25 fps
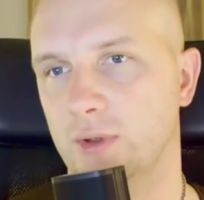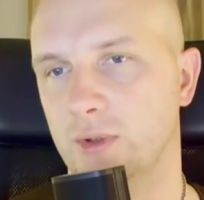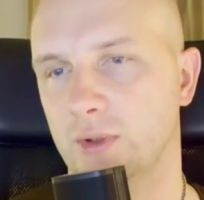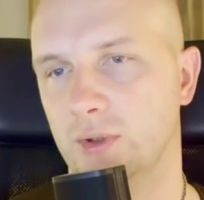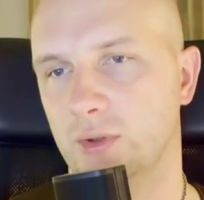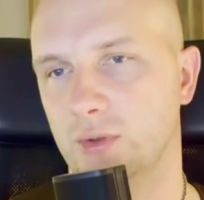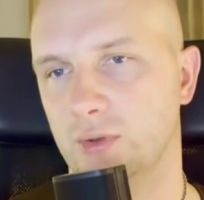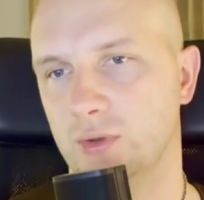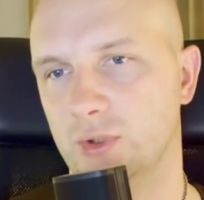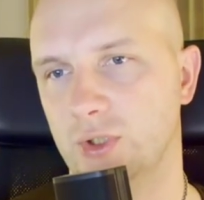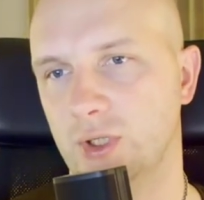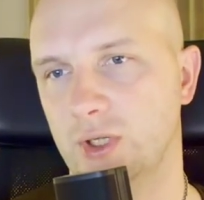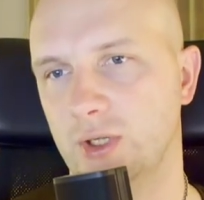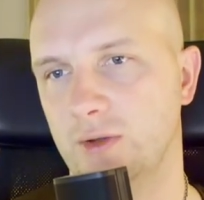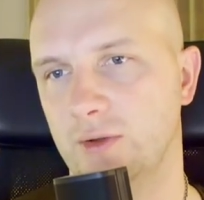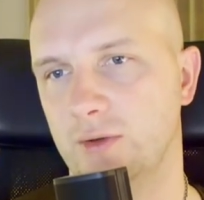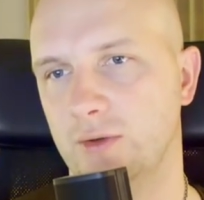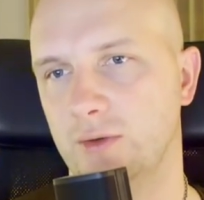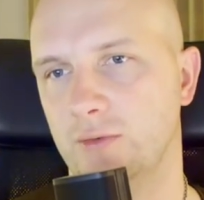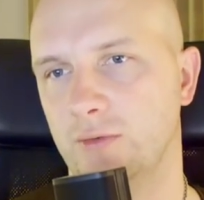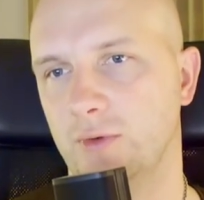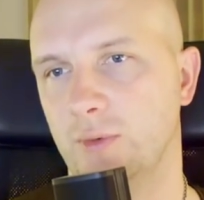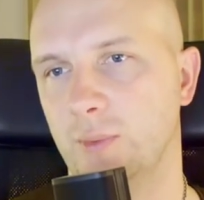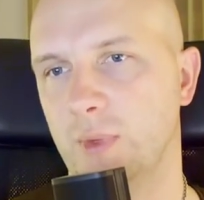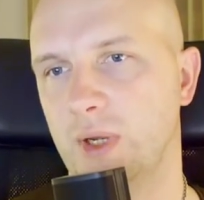So general
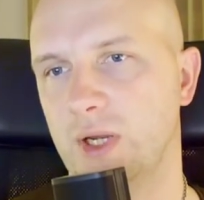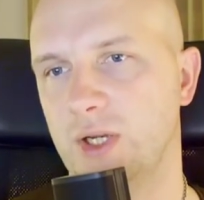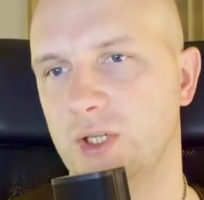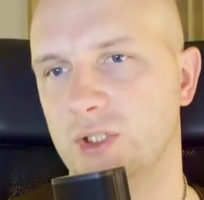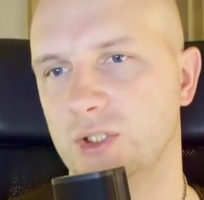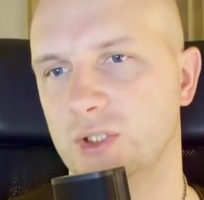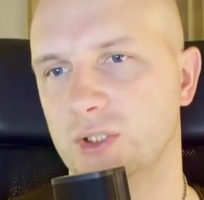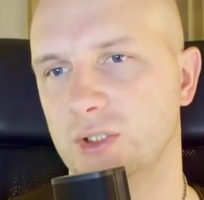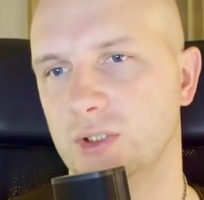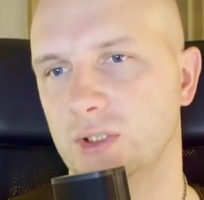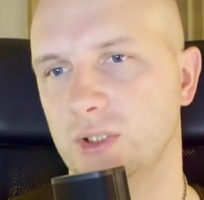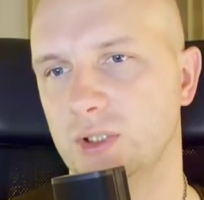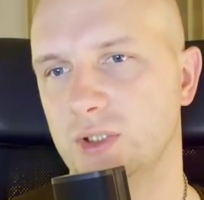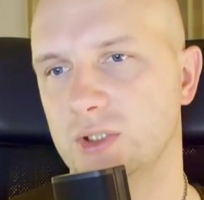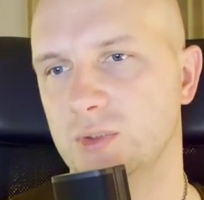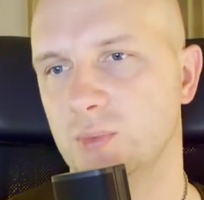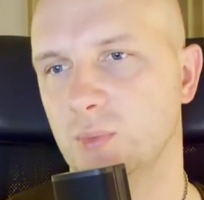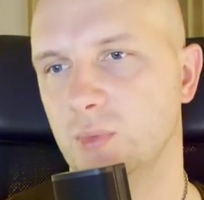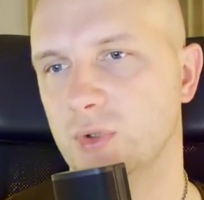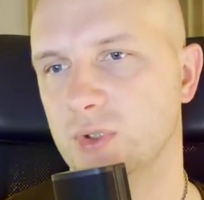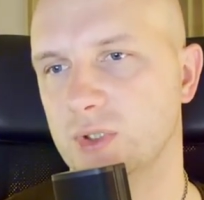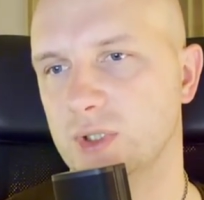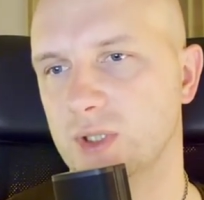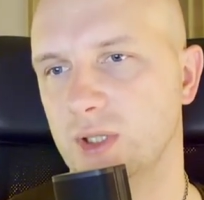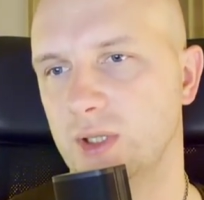information is
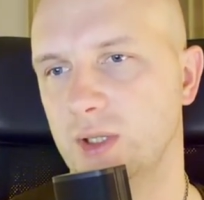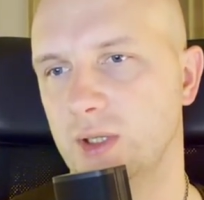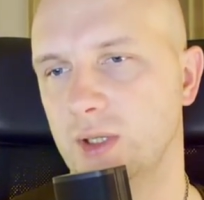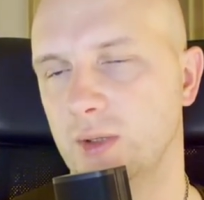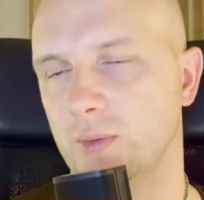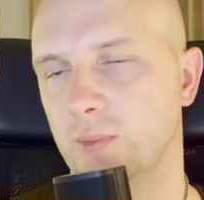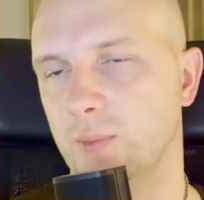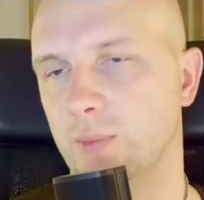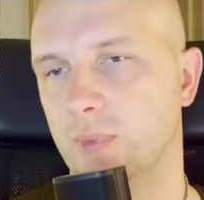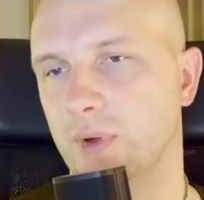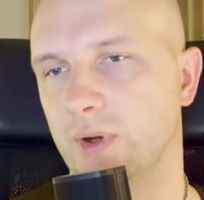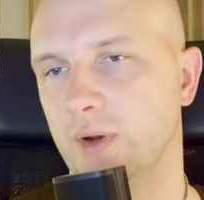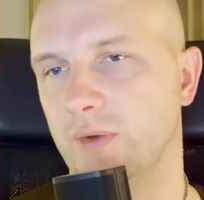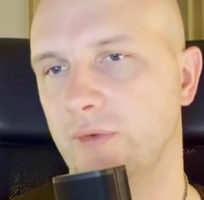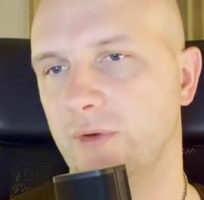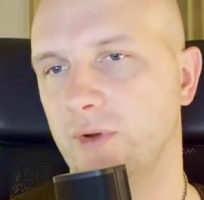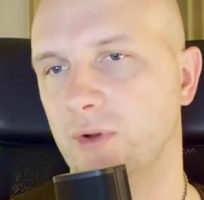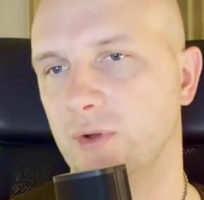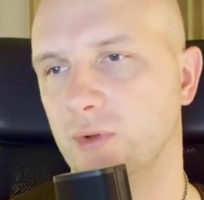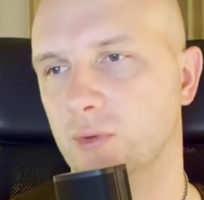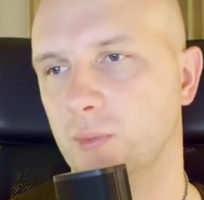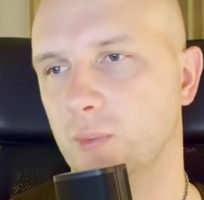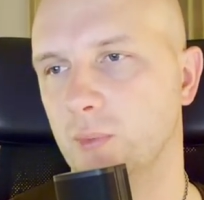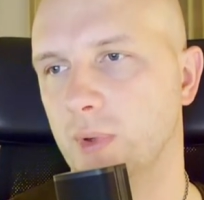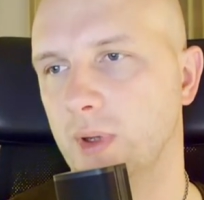mostly
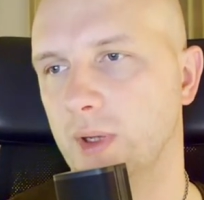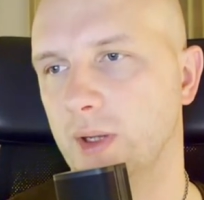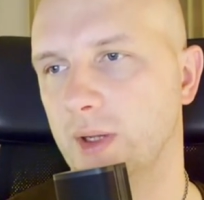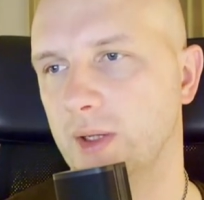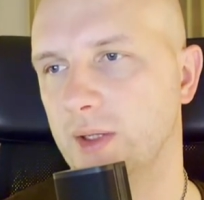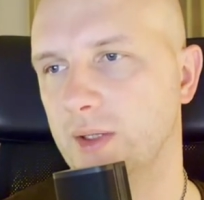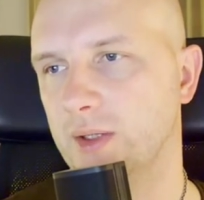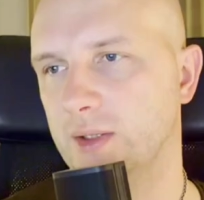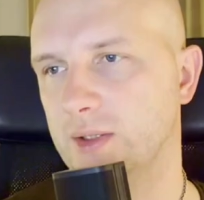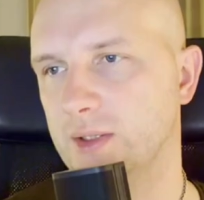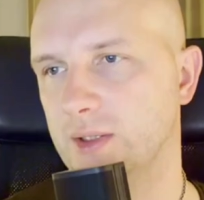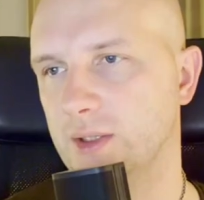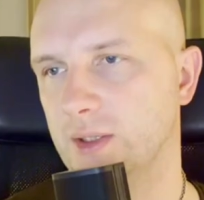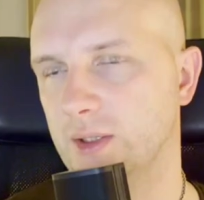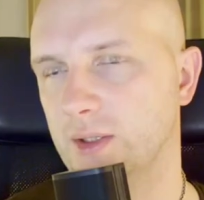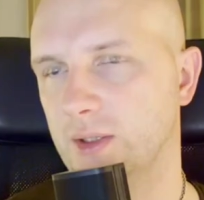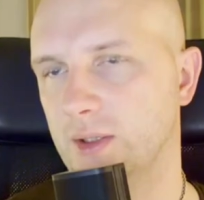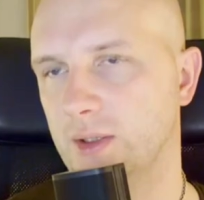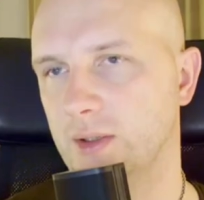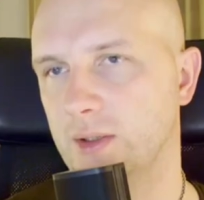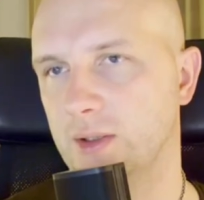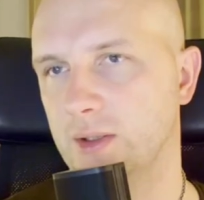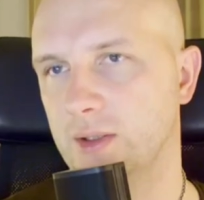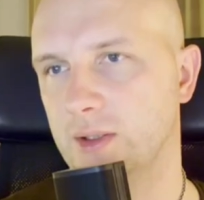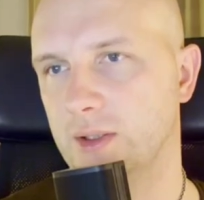prefilled by
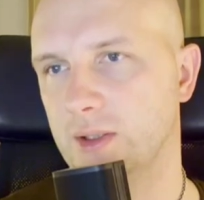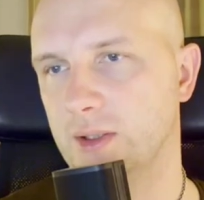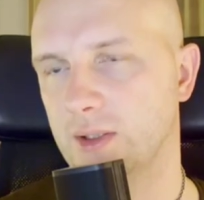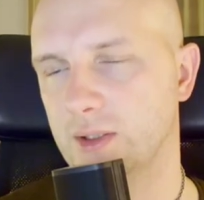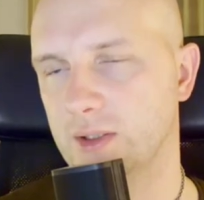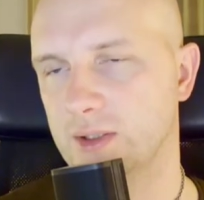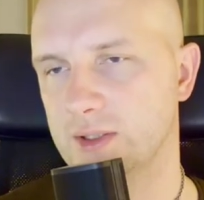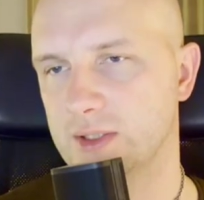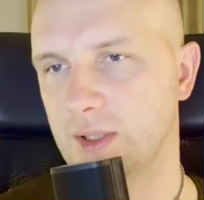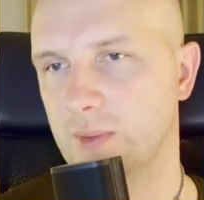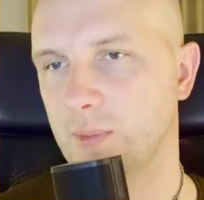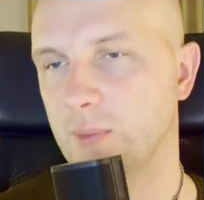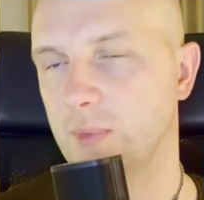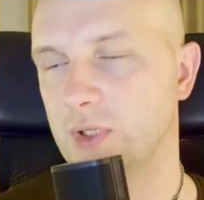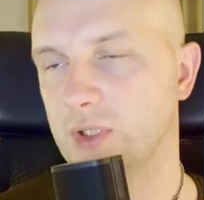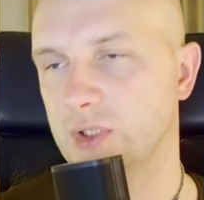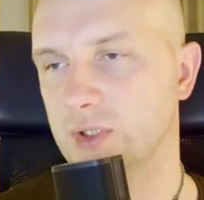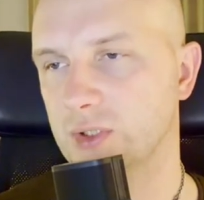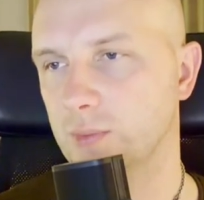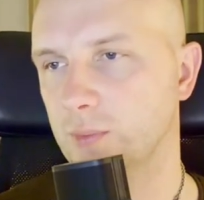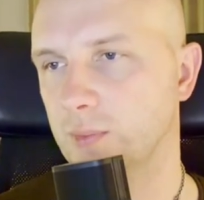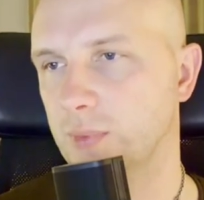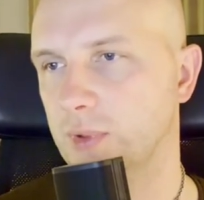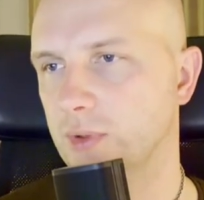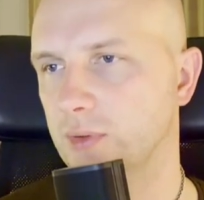the
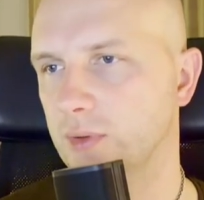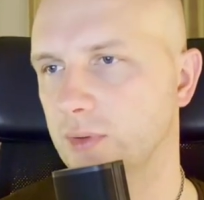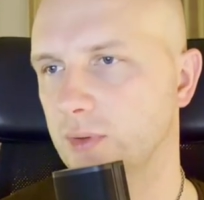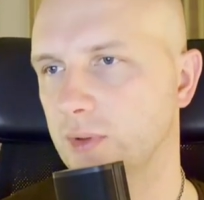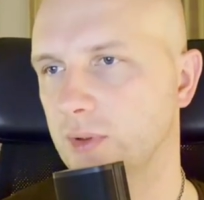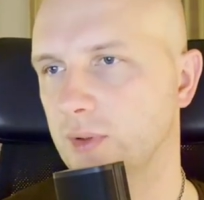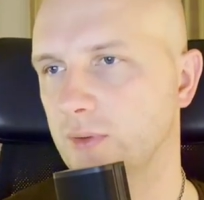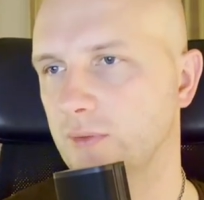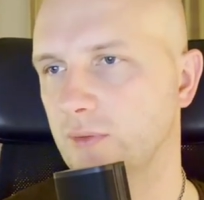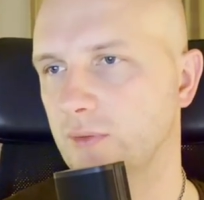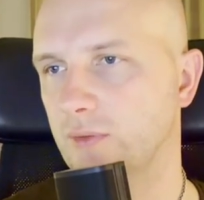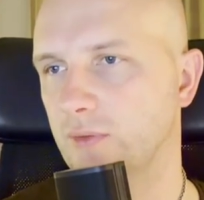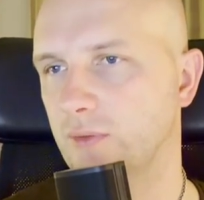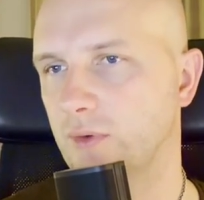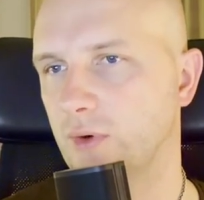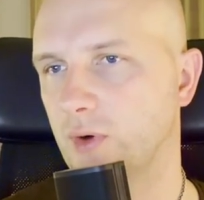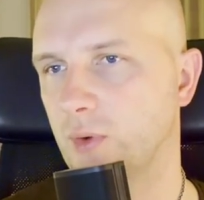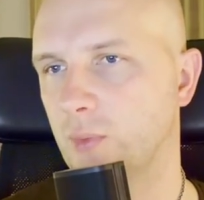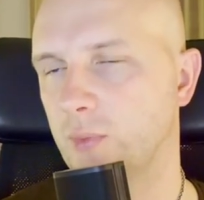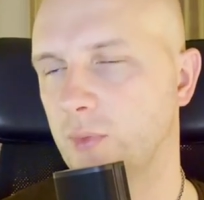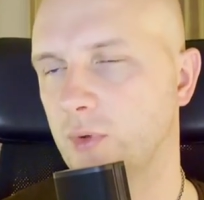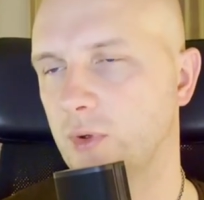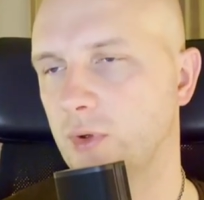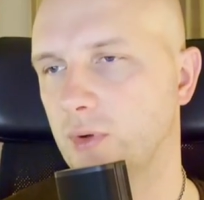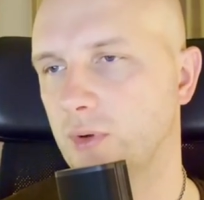submission build
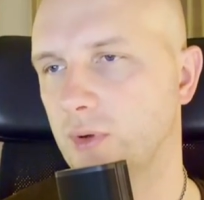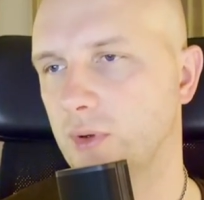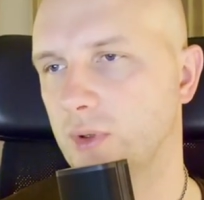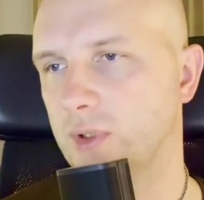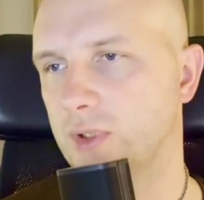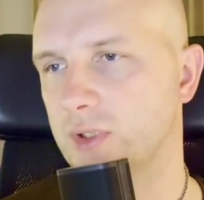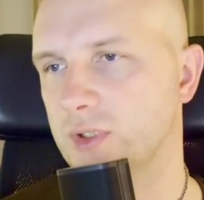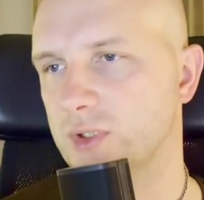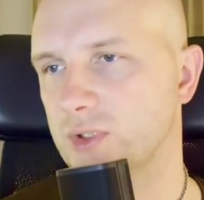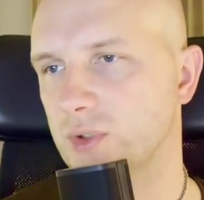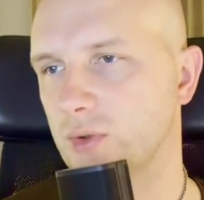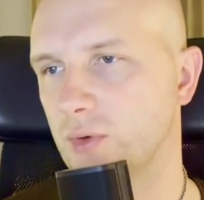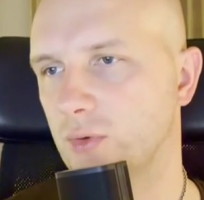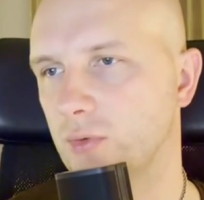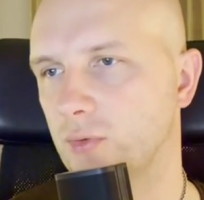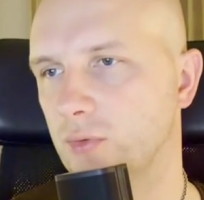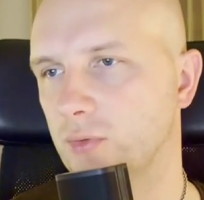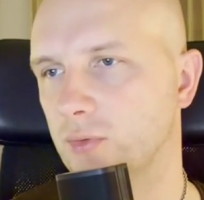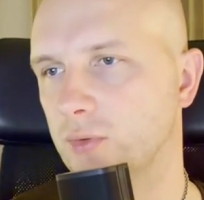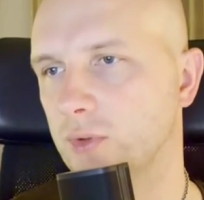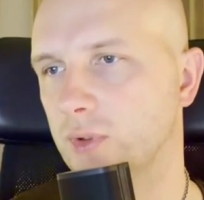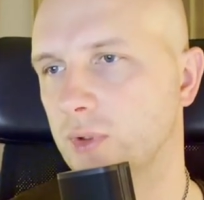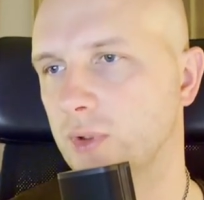from your Xcode,